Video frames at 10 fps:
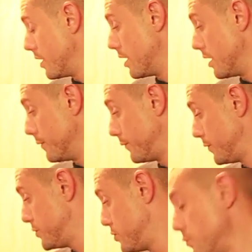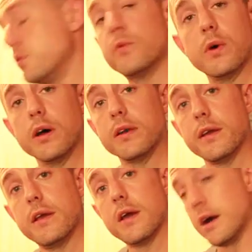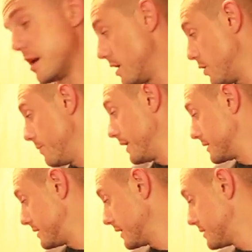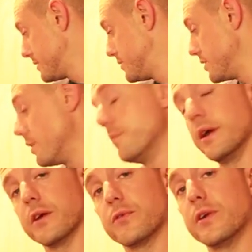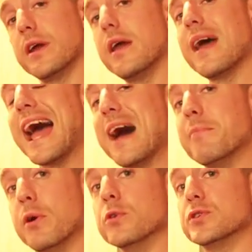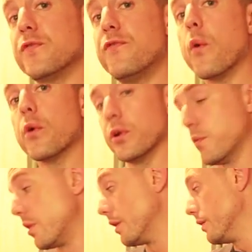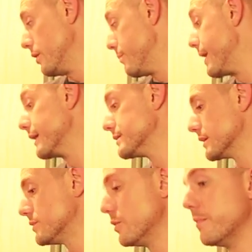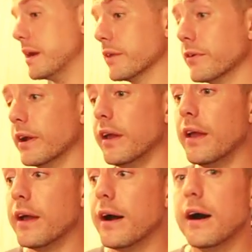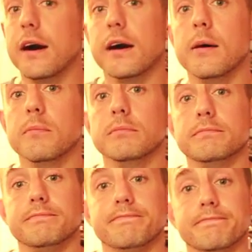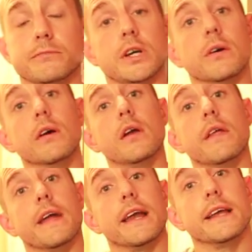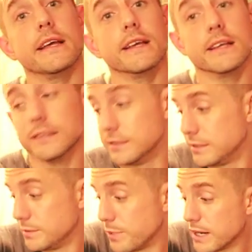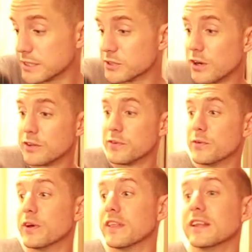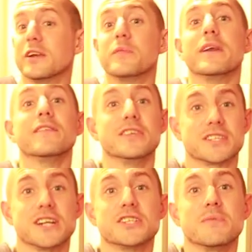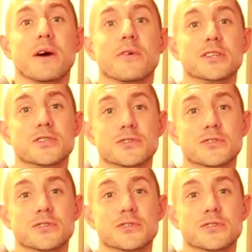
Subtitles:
of 2:1 omega-6 to omega-3, at most 4:1 omega-6 to omega-3. So that is Practice CrossFit with a little bit of discussion about what you